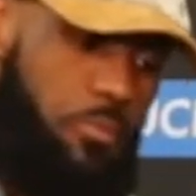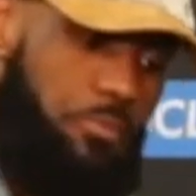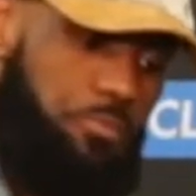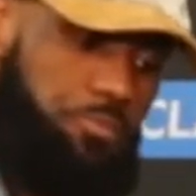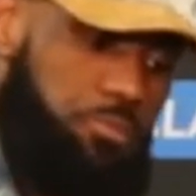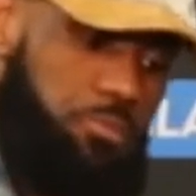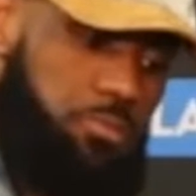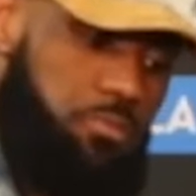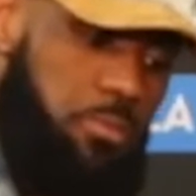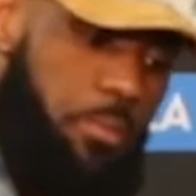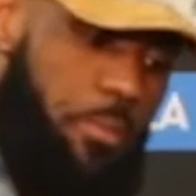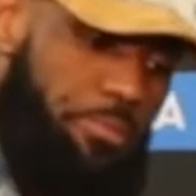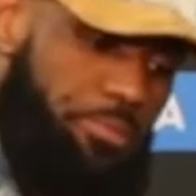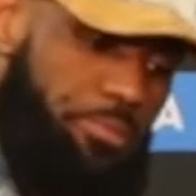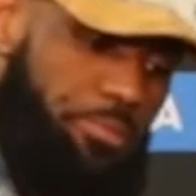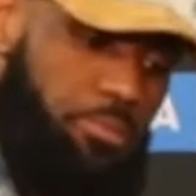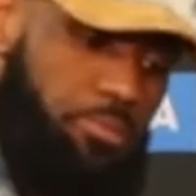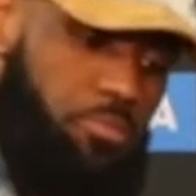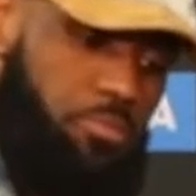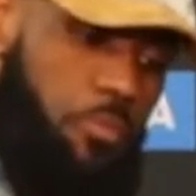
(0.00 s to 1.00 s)
curious
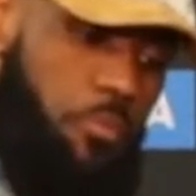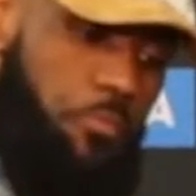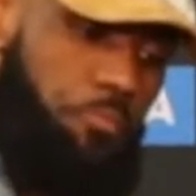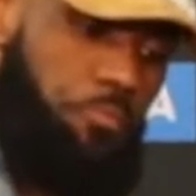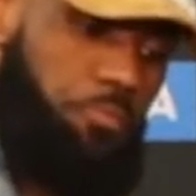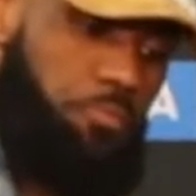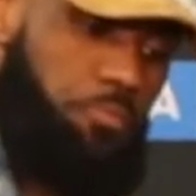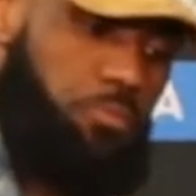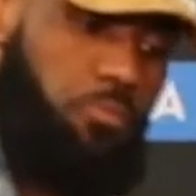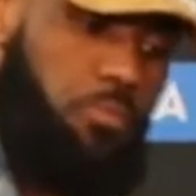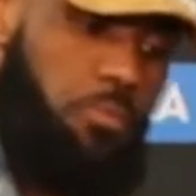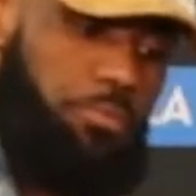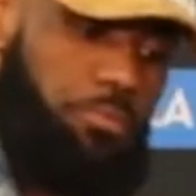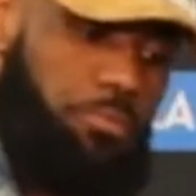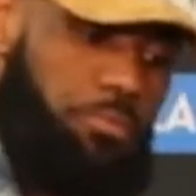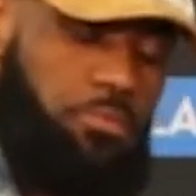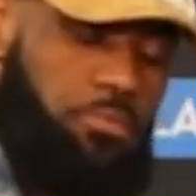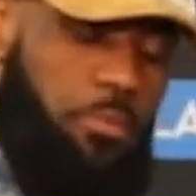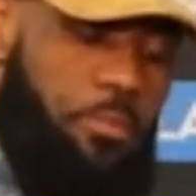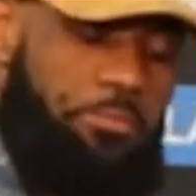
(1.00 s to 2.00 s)
for you as
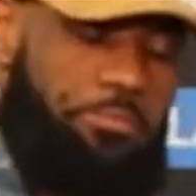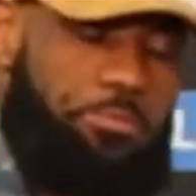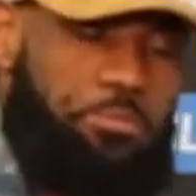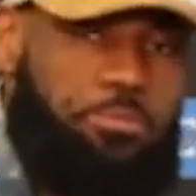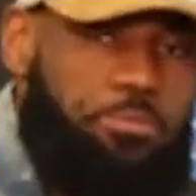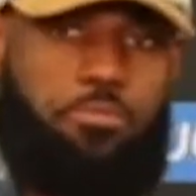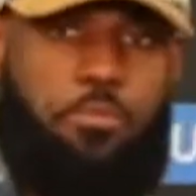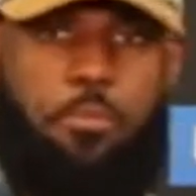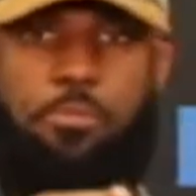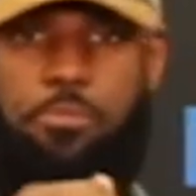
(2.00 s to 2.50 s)
a leader on this team,